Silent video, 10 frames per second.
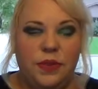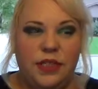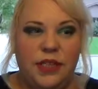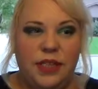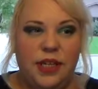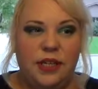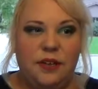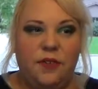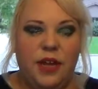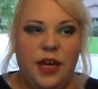
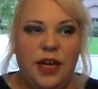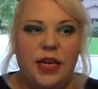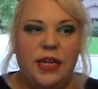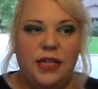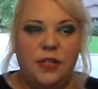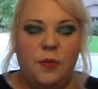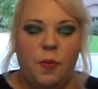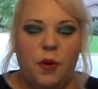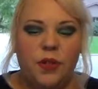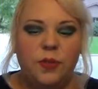distinctively is my
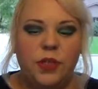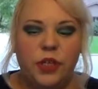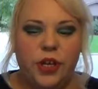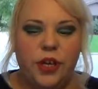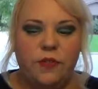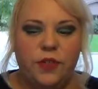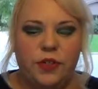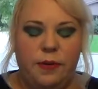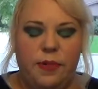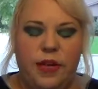brother was looking for
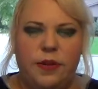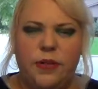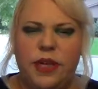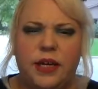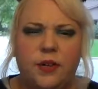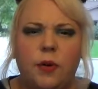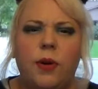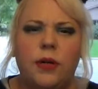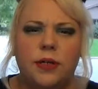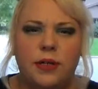something. It was like a
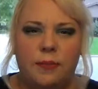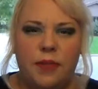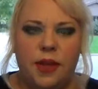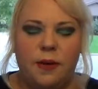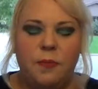toy or something,